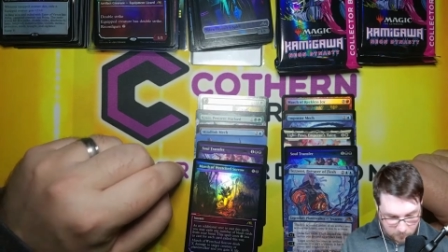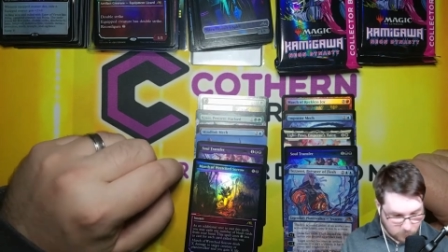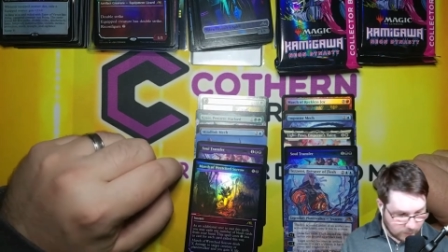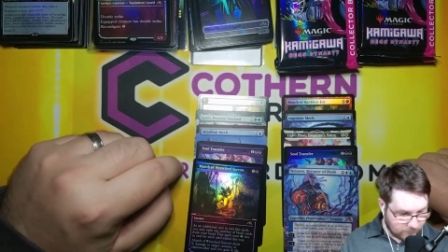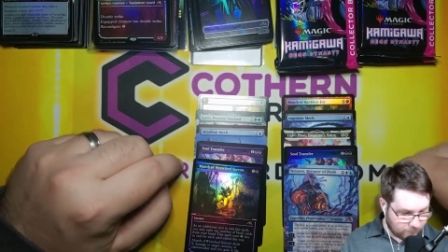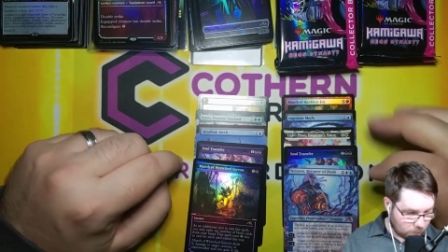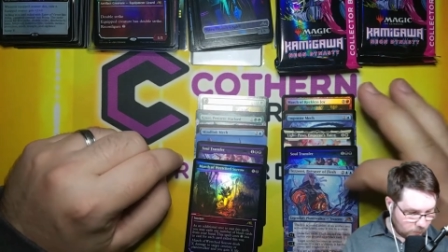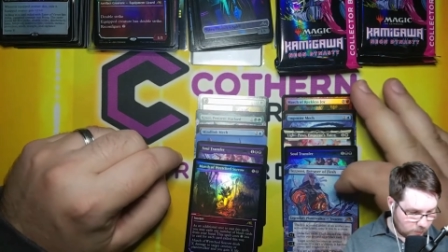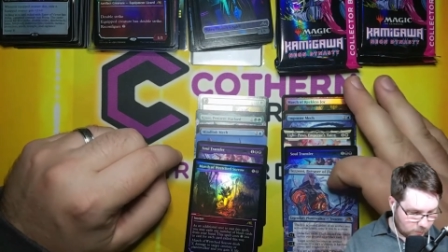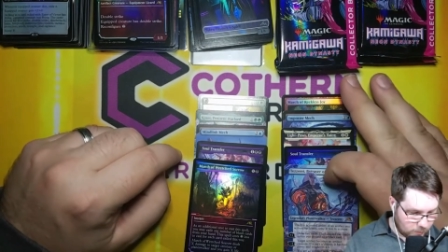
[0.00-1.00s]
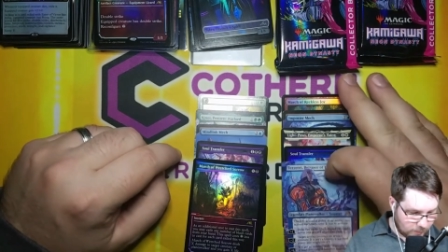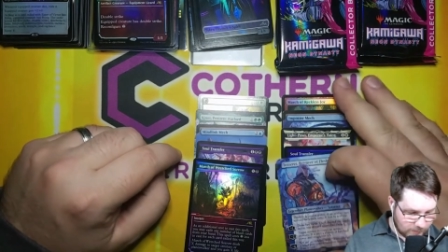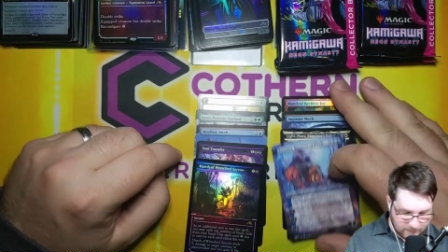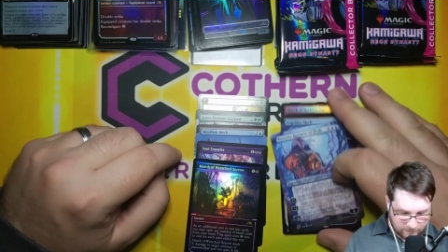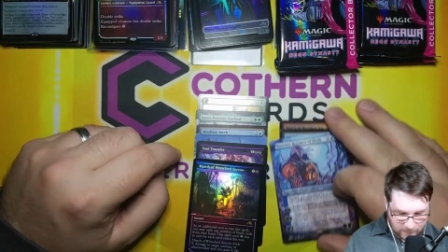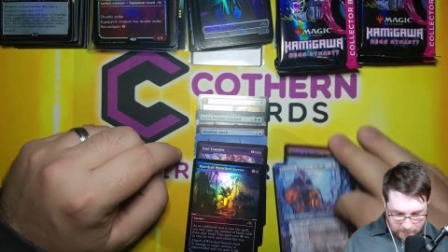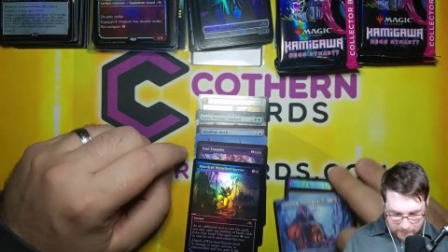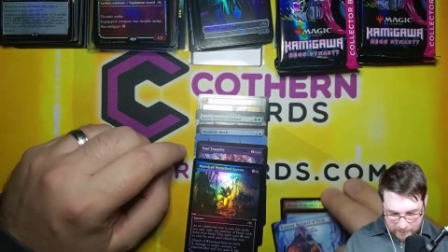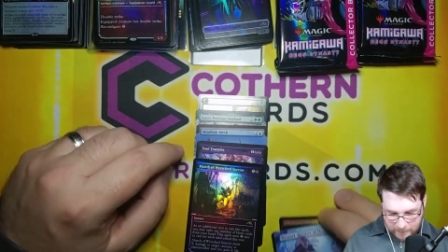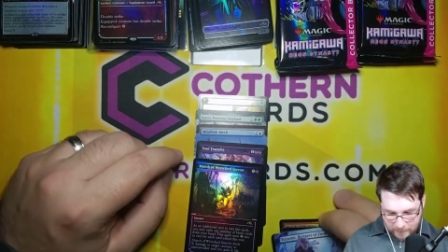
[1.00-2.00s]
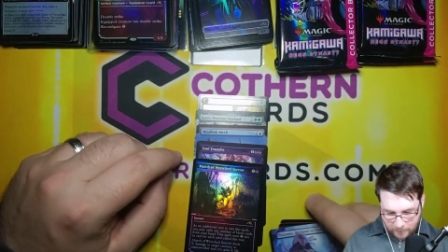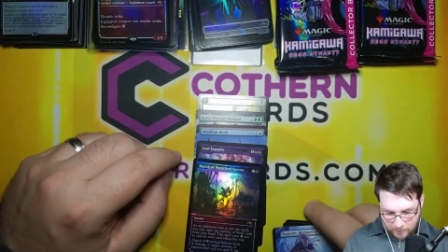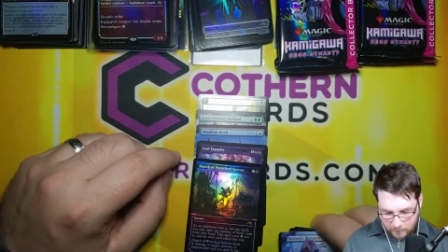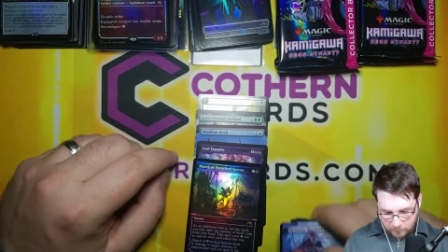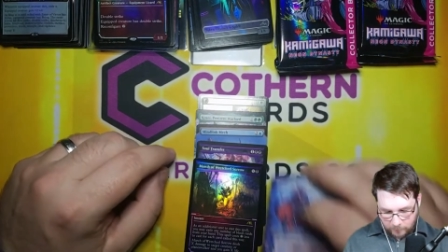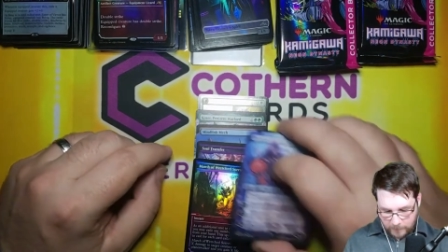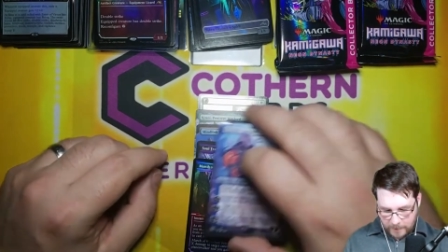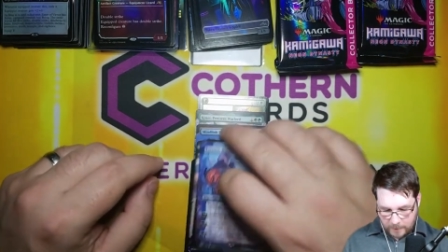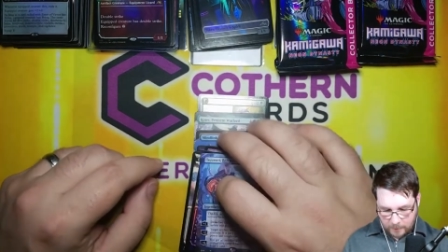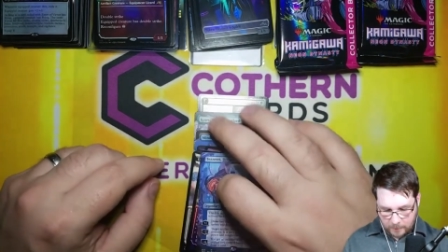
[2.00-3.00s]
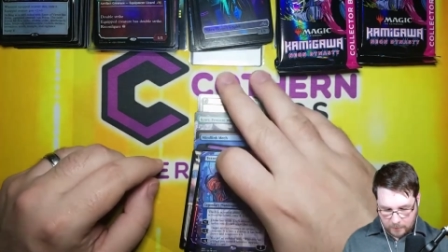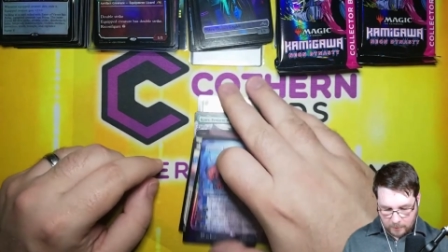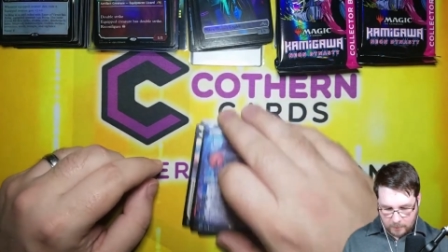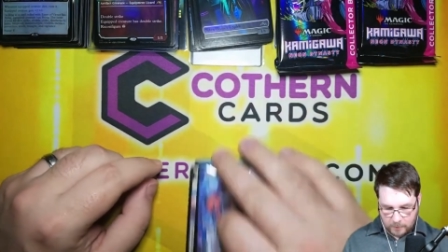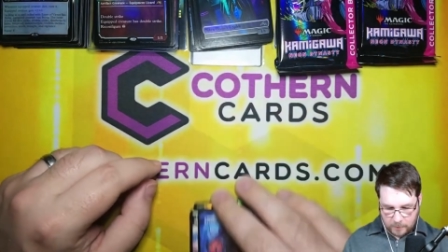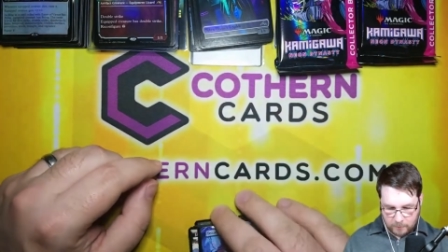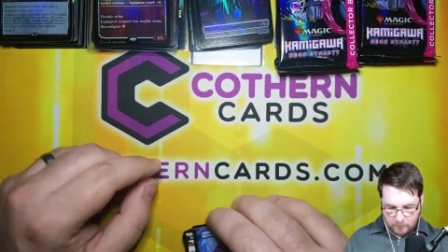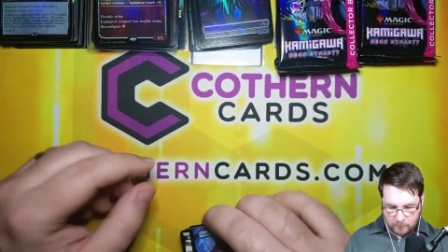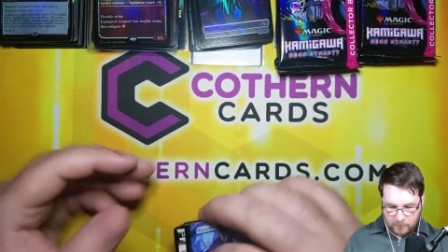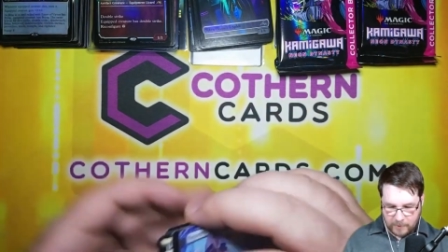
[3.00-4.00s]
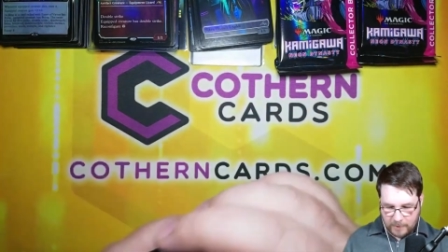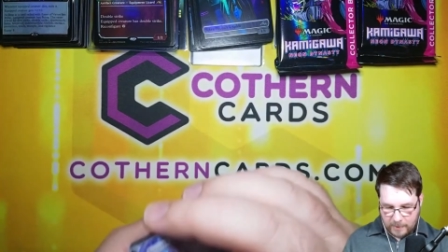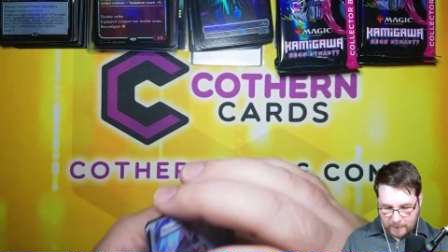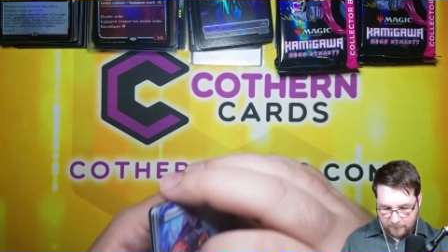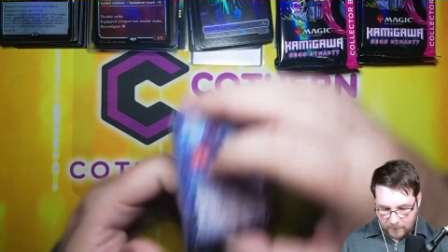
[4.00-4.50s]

twenty-four. Definitely in the low spot. We'll see if